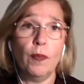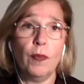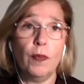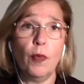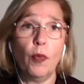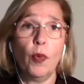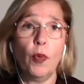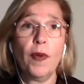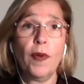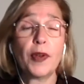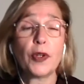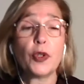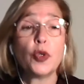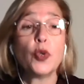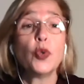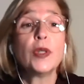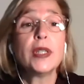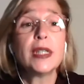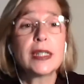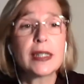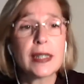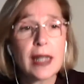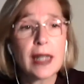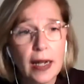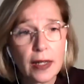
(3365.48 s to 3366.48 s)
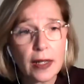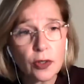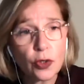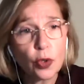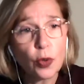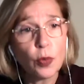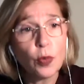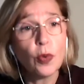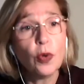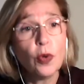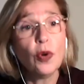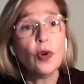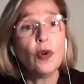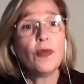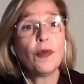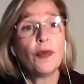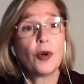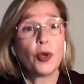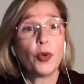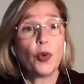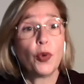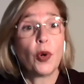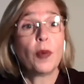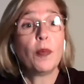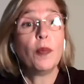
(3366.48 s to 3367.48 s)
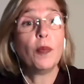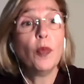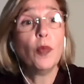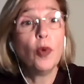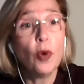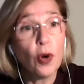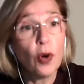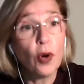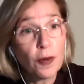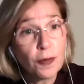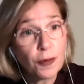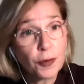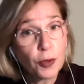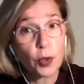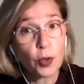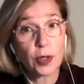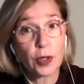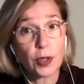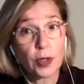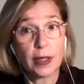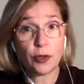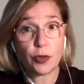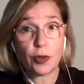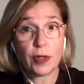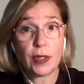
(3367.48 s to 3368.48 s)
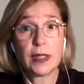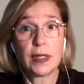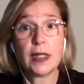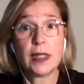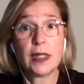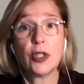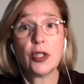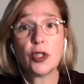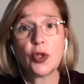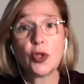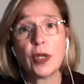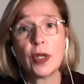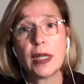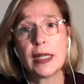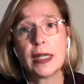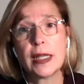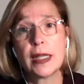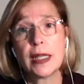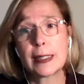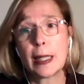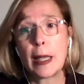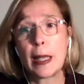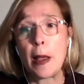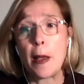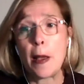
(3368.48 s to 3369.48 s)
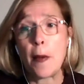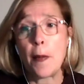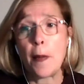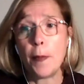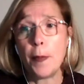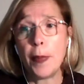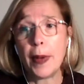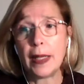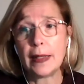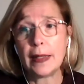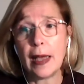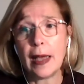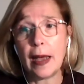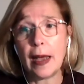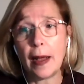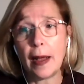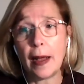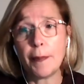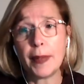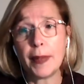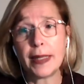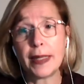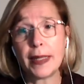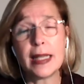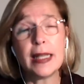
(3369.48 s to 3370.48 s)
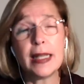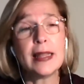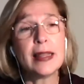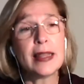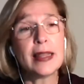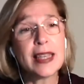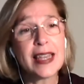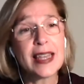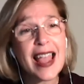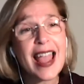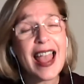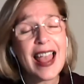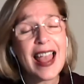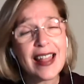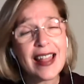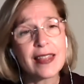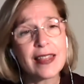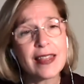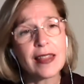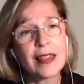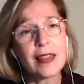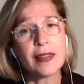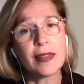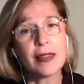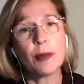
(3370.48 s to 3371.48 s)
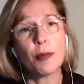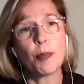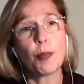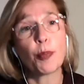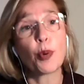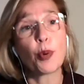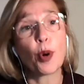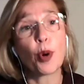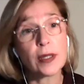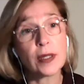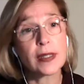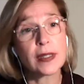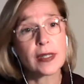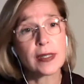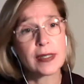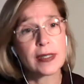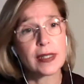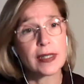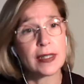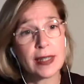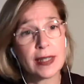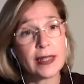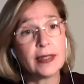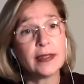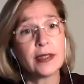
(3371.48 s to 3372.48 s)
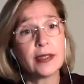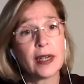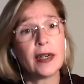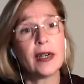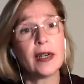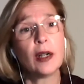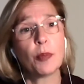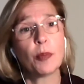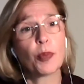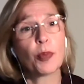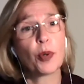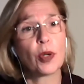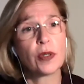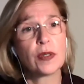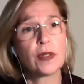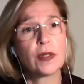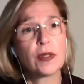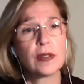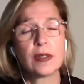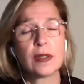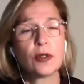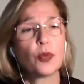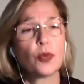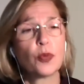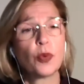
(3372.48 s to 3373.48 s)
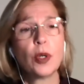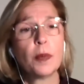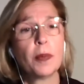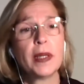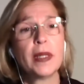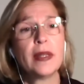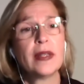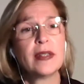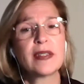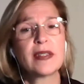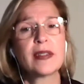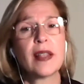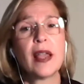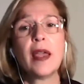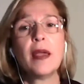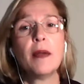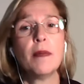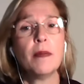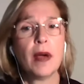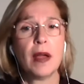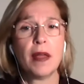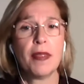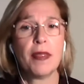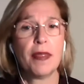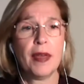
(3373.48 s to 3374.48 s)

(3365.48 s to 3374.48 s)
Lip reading: whether you decide to move or you're moved or the transition is, but in the end, the processes, the internal processes will be the same.